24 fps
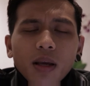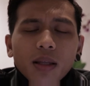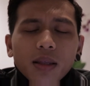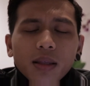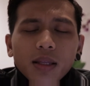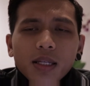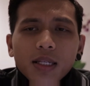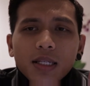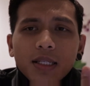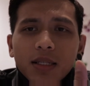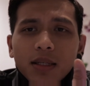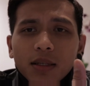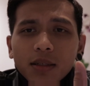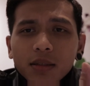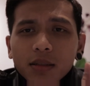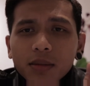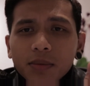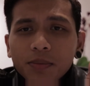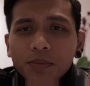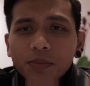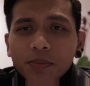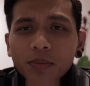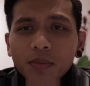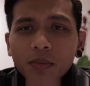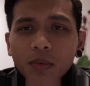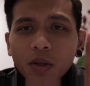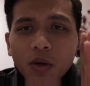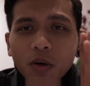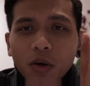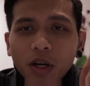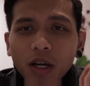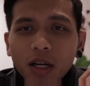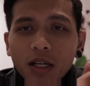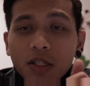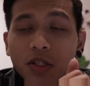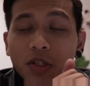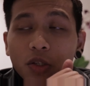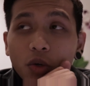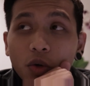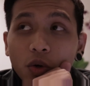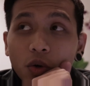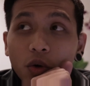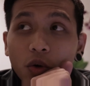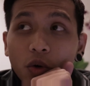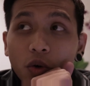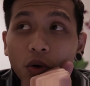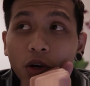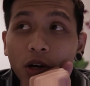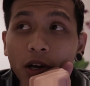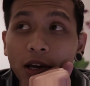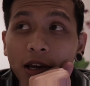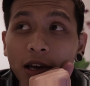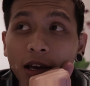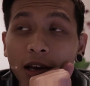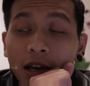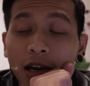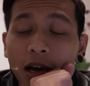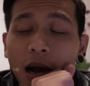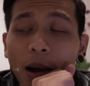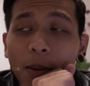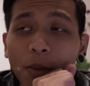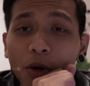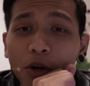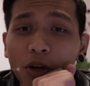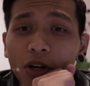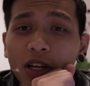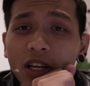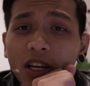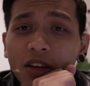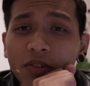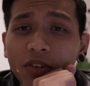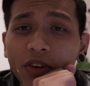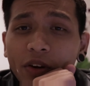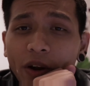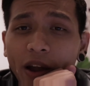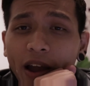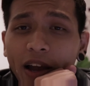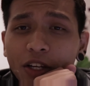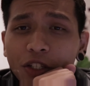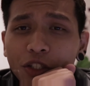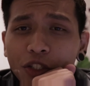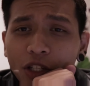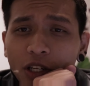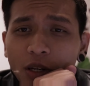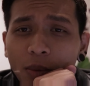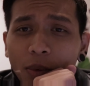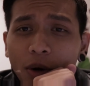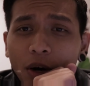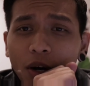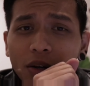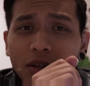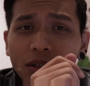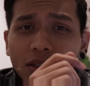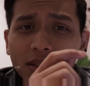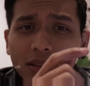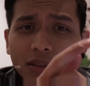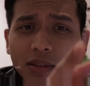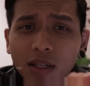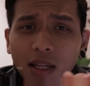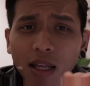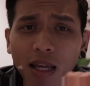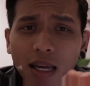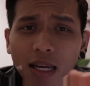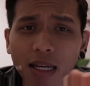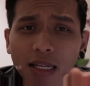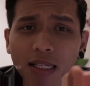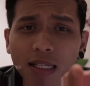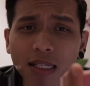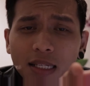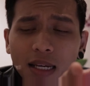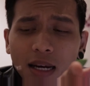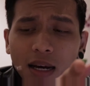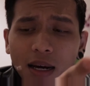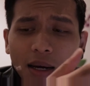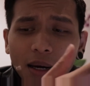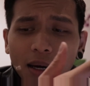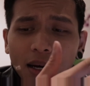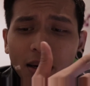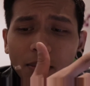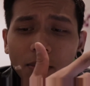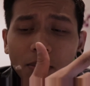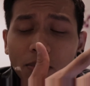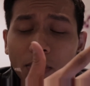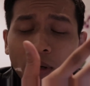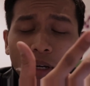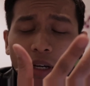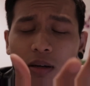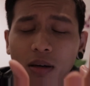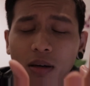this girl, okay, so I'm gonna give a reaction about his like